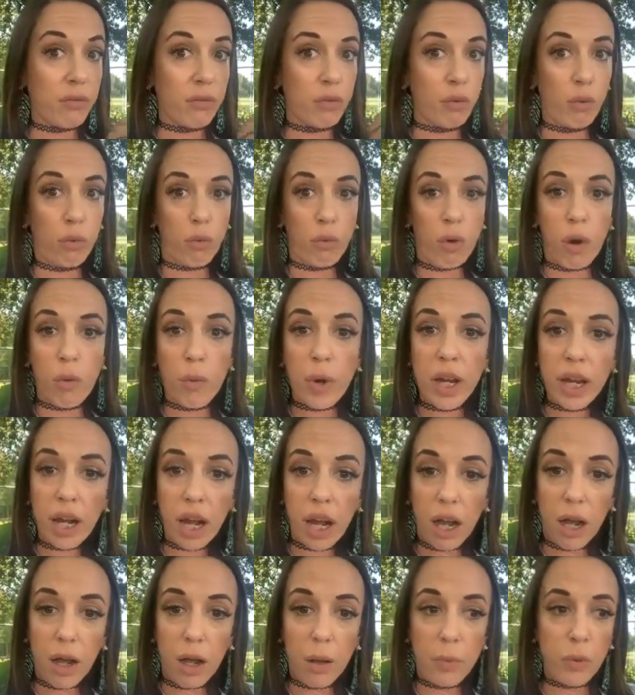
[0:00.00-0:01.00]
growing
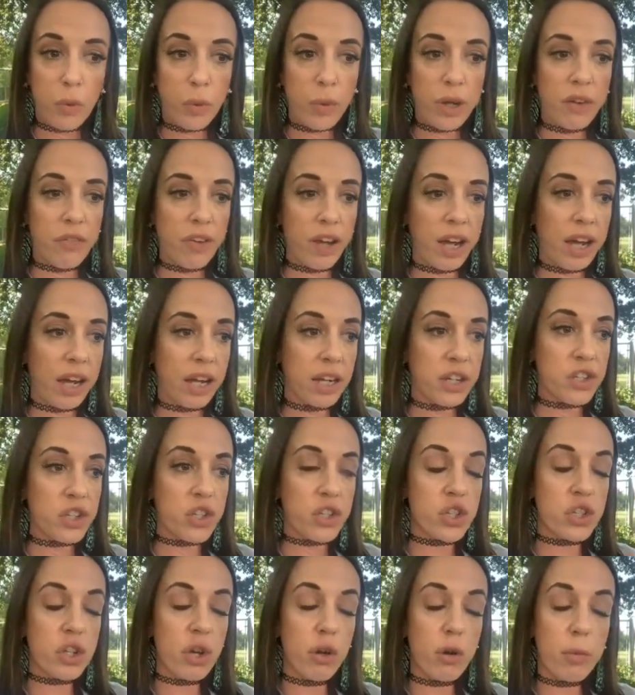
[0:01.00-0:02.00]
up, we've had
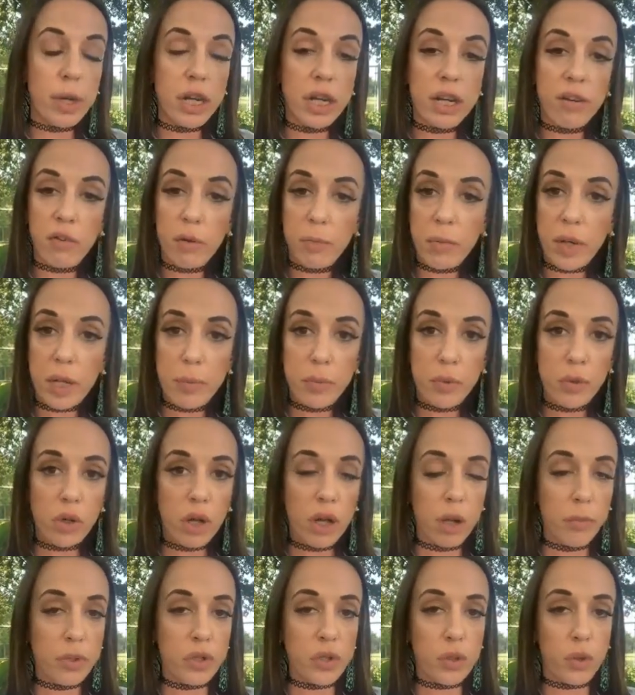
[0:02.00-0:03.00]
so many different people
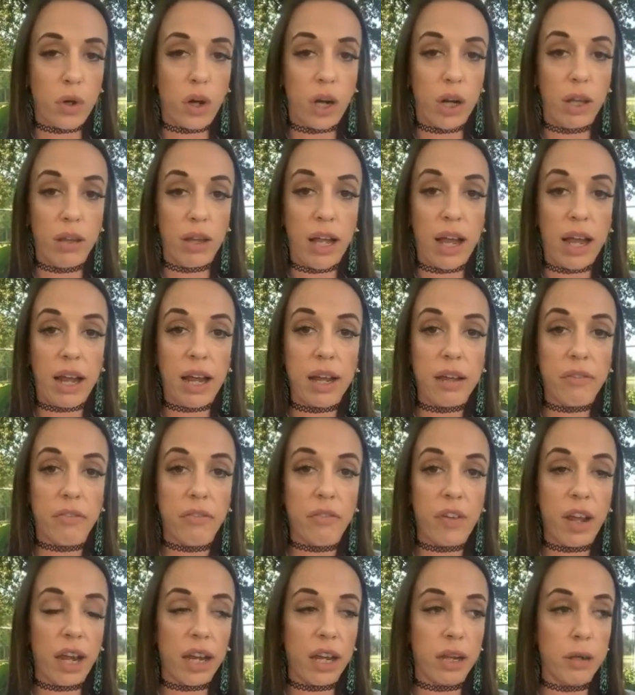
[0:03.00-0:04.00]
come into our life
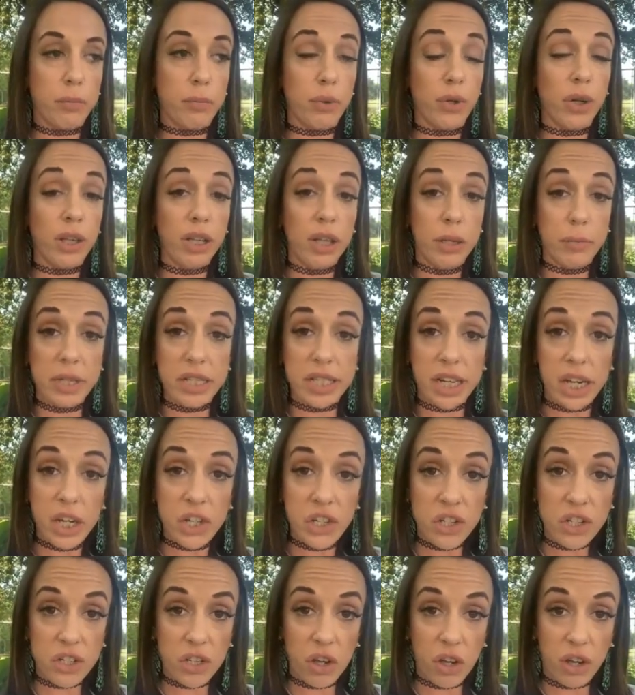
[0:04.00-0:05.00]
and put
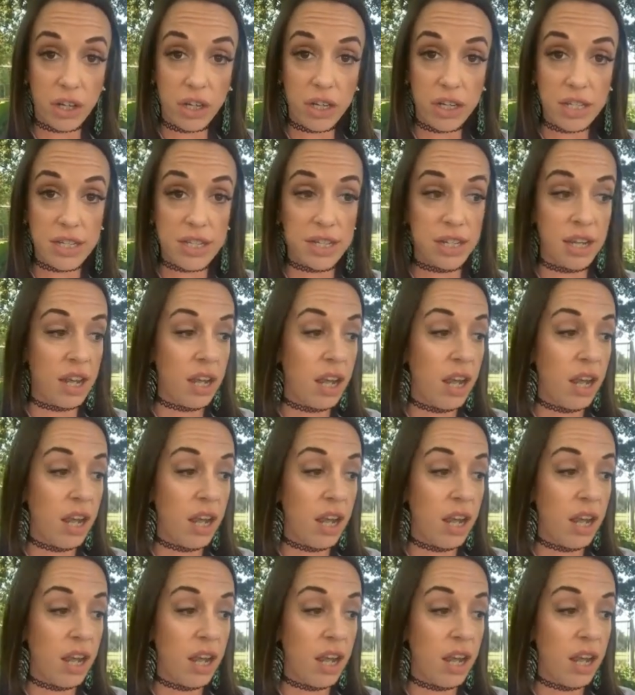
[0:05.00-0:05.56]
limitations on us.